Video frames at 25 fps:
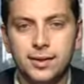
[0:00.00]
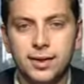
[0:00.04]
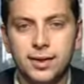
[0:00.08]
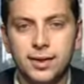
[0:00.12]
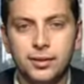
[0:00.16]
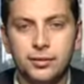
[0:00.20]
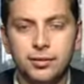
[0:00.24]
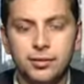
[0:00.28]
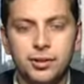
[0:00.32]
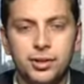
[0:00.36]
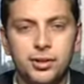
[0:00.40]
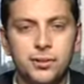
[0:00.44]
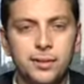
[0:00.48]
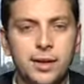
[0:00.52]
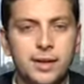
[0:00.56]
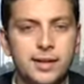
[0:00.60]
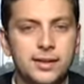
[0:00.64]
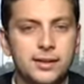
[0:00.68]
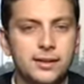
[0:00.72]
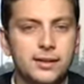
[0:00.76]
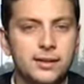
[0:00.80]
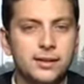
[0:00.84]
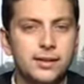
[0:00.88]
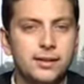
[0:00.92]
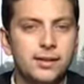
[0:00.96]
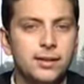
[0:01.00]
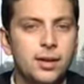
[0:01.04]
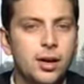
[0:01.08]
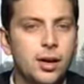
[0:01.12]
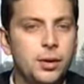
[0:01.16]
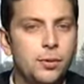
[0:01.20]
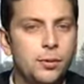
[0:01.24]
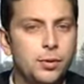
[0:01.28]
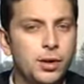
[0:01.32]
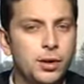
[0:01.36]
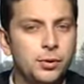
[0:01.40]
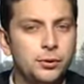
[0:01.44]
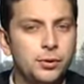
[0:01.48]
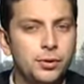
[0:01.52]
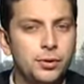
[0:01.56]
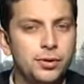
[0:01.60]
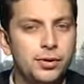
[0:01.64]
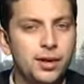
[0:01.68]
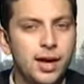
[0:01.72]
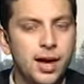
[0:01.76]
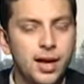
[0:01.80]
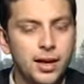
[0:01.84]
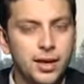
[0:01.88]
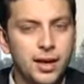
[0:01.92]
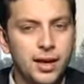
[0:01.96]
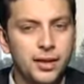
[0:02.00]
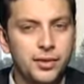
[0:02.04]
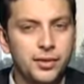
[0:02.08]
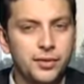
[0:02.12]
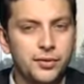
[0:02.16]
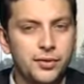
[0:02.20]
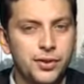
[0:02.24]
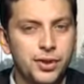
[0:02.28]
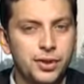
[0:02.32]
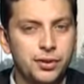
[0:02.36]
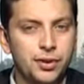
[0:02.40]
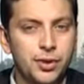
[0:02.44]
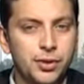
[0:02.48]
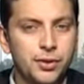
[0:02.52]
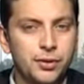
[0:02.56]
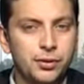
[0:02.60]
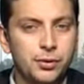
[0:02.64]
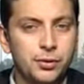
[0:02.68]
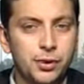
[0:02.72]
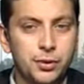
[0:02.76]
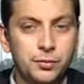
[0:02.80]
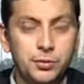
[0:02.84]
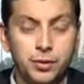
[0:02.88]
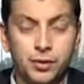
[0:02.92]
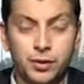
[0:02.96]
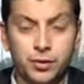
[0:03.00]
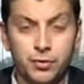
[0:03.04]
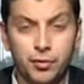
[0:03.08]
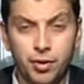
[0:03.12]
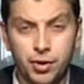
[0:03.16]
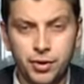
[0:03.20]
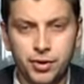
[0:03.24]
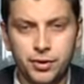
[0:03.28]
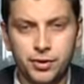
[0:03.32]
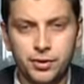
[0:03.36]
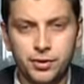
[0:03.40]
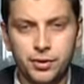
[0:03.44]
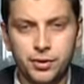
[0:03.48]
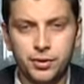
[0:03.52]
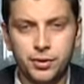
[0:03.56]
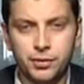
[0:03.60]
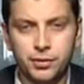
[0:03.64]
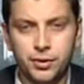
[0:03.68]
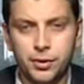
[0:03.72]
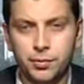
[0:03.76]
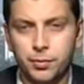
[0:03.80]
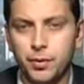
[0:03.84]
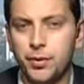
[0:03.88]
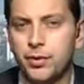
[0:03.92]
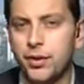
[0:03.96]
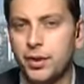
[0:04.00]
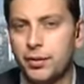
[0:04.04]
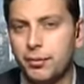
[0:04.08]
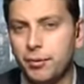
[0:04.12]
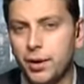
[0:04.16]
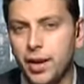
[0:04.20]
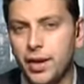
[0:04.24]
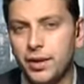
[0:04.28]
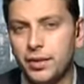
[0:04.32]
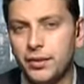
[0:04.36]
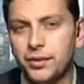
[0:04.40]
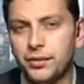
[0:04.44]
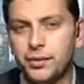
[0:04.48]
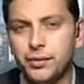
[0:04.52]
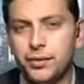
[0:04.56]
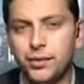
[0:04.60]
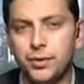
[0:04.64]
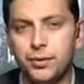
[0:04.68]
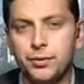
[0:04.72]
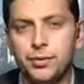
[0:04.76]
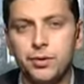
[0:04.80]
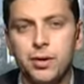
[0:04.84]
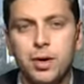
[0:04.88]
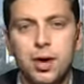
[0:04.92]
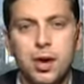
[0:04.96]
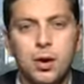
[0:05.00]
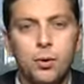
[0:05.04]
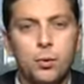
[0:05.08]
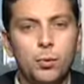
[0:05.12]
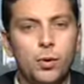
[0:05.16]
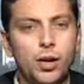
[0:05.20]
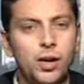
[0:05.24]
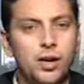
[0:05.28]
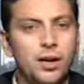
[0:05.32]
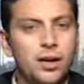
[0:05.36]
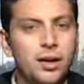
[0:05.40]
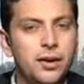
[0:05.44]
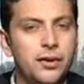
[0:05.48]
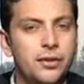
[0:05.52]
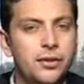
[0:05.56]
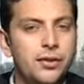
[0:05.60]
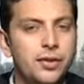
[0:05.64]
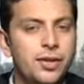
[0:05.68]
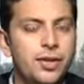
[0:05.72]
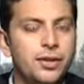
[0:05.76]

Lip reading: here in Damascus. What would the allies of Syria do? What would the Russians do? What would the Iranians do? Why aren't they